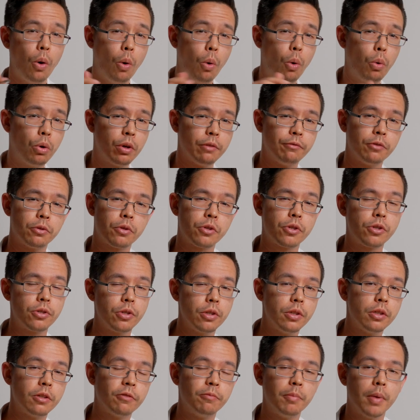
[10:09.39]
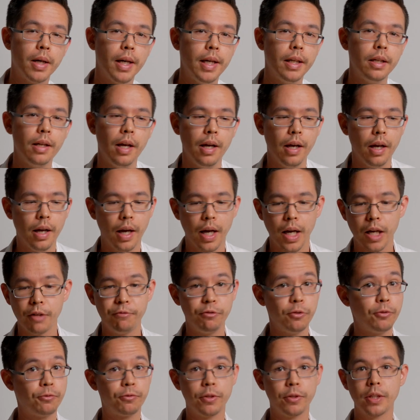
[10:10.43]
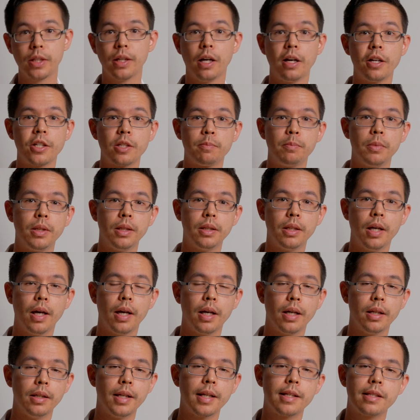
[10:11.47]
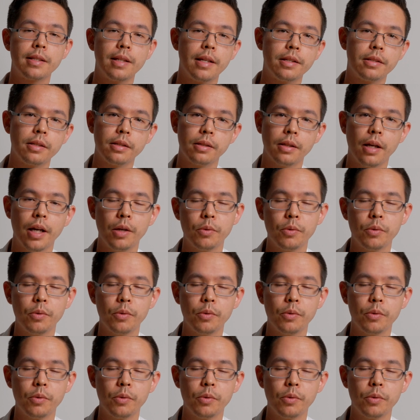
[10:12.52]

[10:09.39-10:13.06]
Or if you're a student of mine, uh, feel free to ask me uh, next lesson.